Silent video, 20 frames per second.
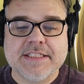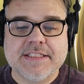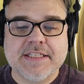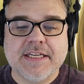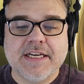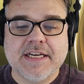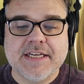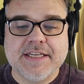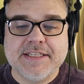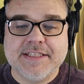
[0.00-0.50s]

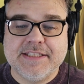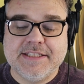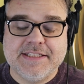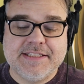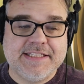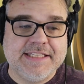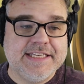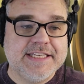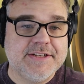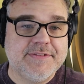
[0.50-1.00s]
At
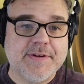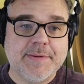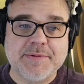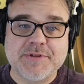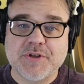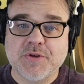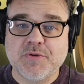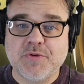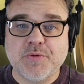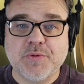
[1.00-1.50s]
the end of
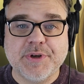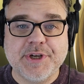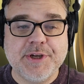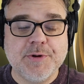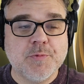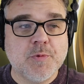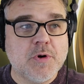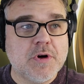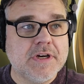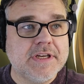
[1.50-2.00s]
episode
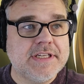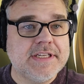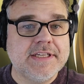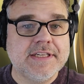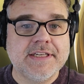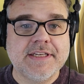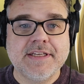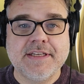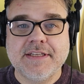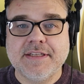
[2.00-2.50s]
21,
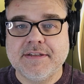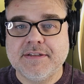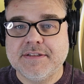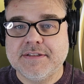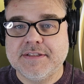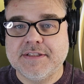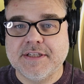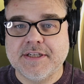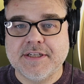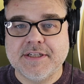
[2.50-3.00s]

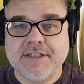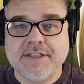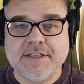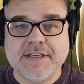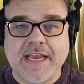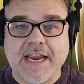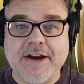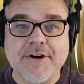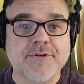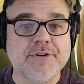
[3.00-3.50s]
the
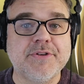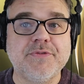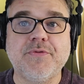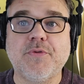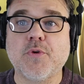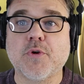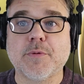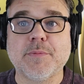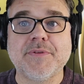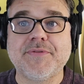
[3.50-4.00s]
Eren
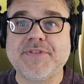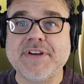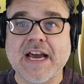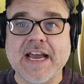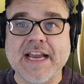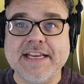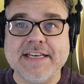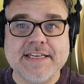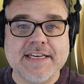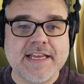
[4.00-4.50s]
form of
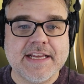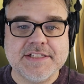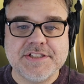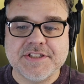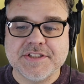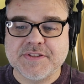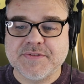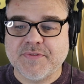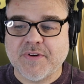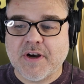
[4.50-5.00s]
Titan had
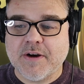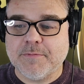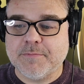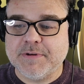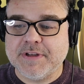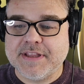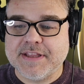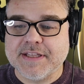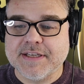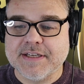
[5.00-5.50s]
just fought
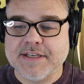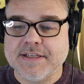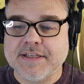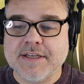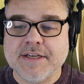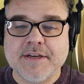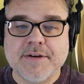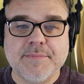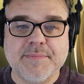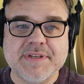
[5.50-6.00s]
with the
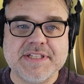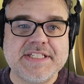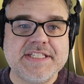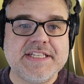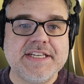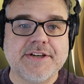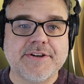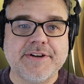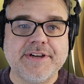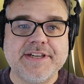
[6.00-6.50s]

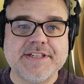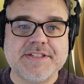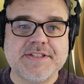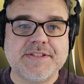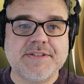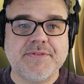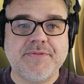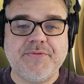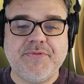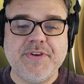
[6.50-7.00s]
mysterious
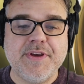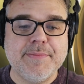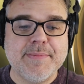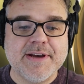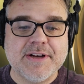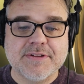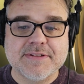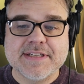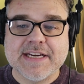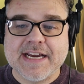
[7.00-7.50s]

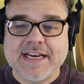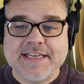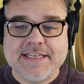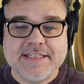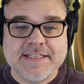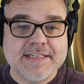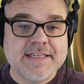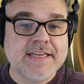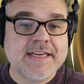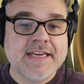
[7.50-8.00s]
female
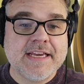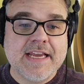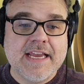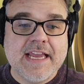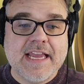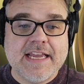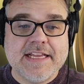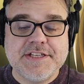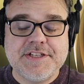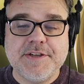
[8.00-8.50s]
Titan,
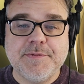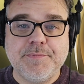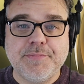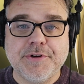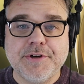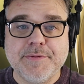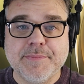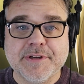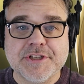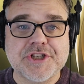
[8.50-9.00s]
and she'd
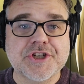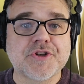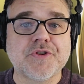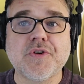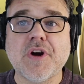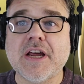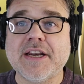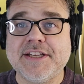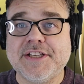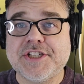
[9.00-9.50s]
pretty much
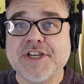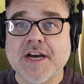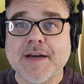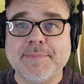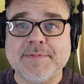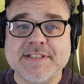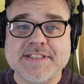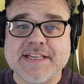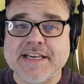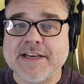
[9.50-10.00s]
karate chopped
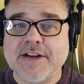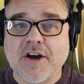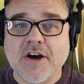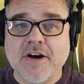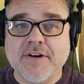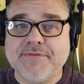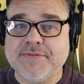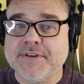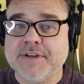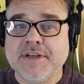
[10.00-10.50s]
his head
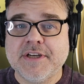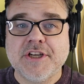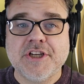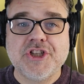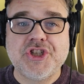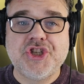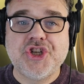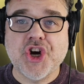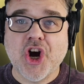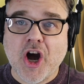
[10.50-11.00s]
off,
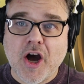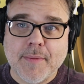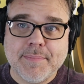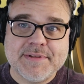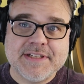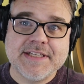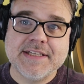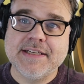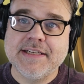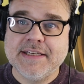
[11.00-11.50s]

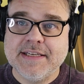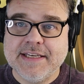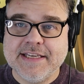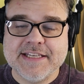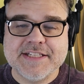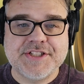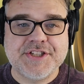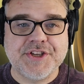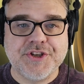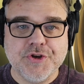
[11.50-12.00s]
chomped
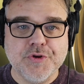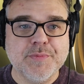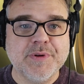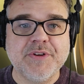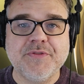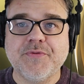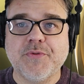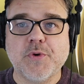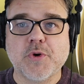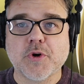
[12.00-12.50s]
his human
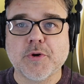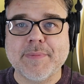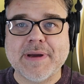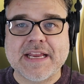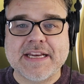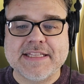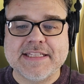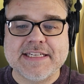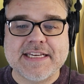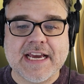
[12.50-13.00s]
form out
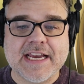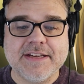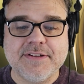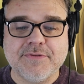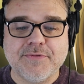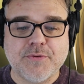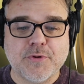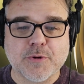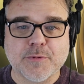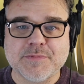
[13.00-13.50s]
of the Titan
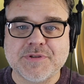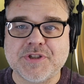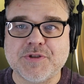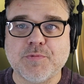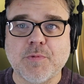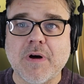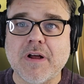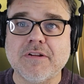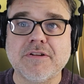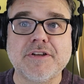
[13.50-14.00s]
form,
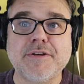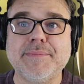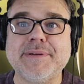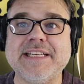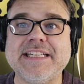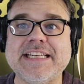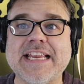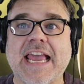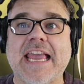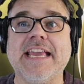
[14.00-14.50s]
swallowed him,
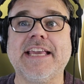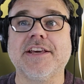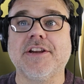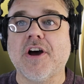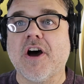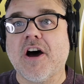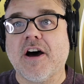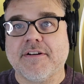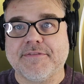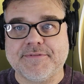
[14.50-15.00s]
and taken
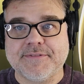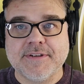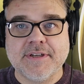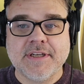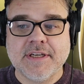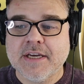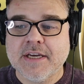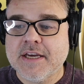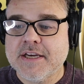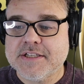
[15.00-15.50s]
off.
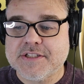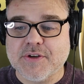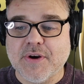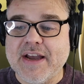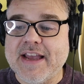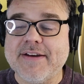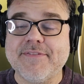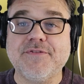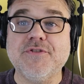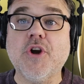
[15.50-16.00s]
So I
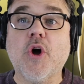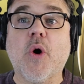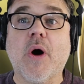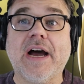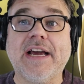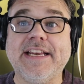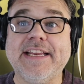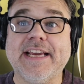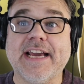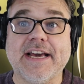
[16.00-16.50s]
have no
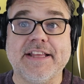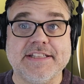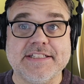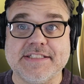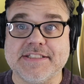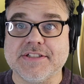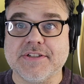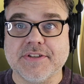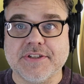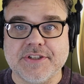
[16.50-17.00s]
idea how this
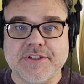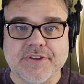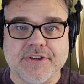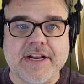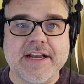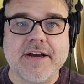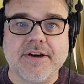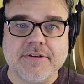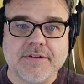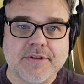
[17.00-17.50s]
is going to turn
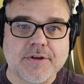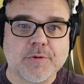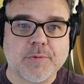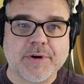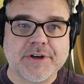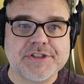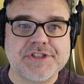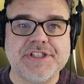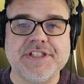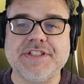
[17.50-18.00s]
out or
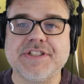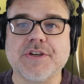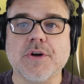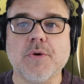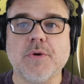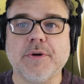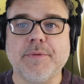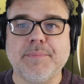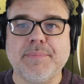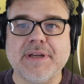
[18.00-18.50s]
where she's
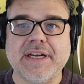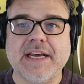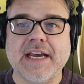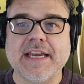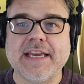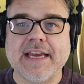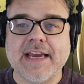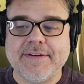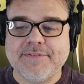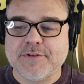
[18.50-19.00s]
going. But I
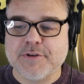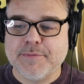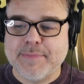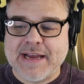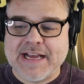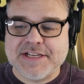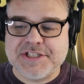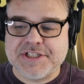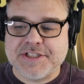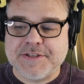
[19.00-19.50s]
have to
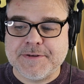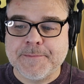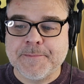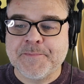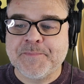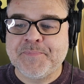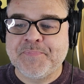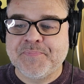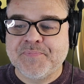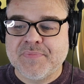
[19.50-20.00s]
imagine
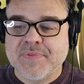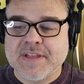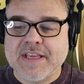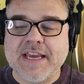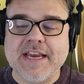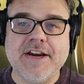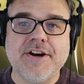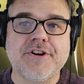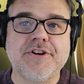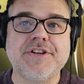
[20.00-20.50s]

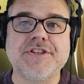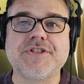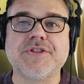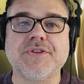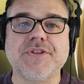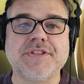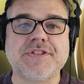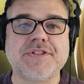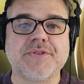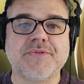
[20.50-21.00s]
Eren is
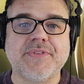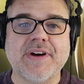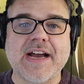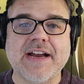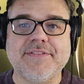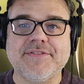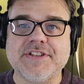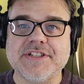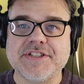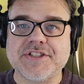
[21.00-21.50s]
going to
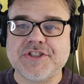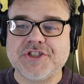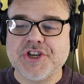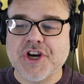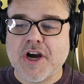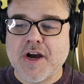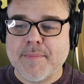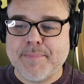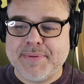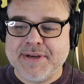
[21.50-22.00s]
survive this
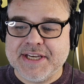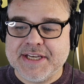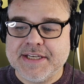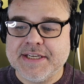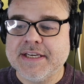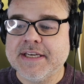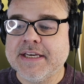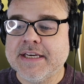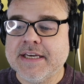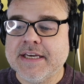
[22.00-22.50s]
chomping,
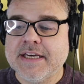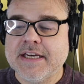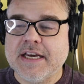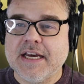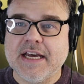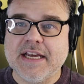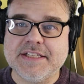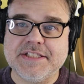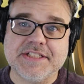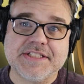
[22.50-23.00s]

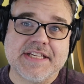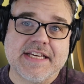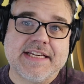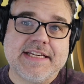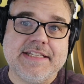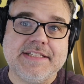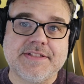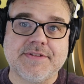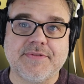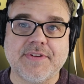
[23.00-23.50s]
just like he
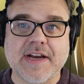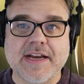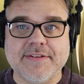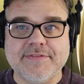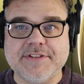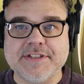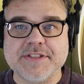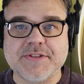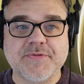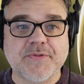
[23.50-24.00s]
survived
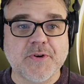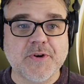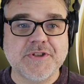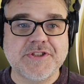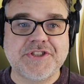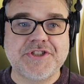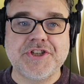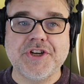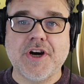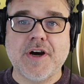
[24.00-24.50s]
his
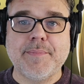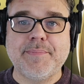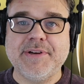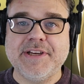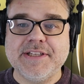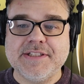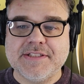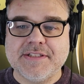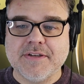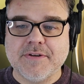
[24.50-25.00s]
first
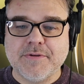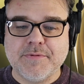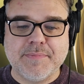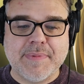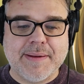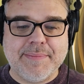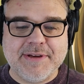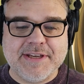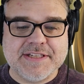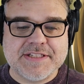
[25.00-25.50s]
chomping. So
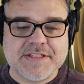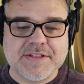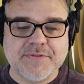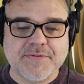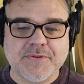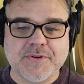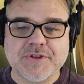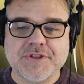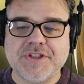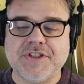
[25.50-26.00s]
maybe he's the
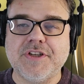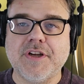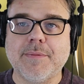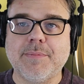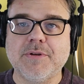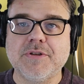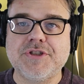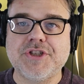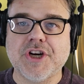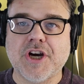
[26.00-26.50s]
first
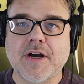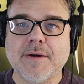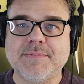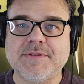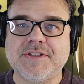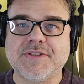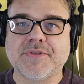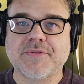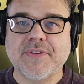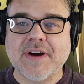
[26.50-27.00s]
double chomped
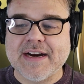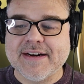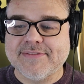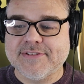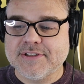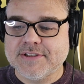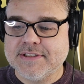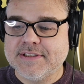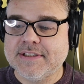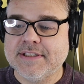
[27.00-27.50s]

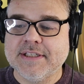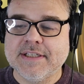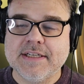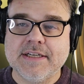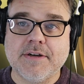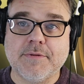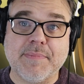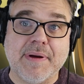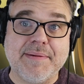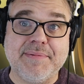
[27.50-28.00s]
survivor.
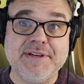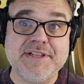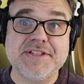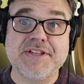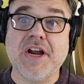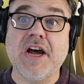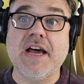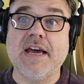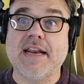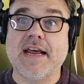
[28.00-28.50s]
Maybe he's
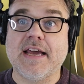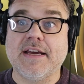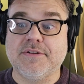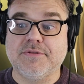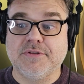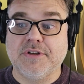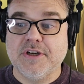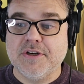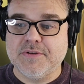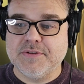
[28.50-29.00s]
not. I don't
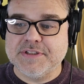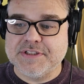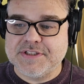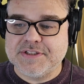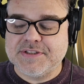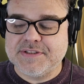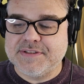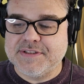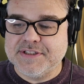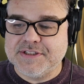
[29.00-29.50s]
know.
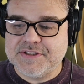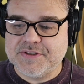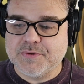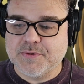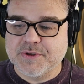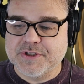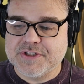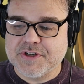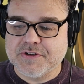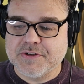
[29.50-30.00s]
This
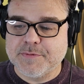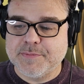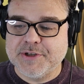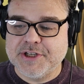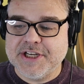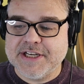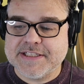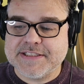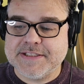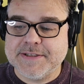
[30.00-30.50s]
story's hard to
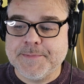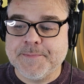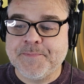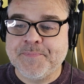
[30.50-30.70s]
predict.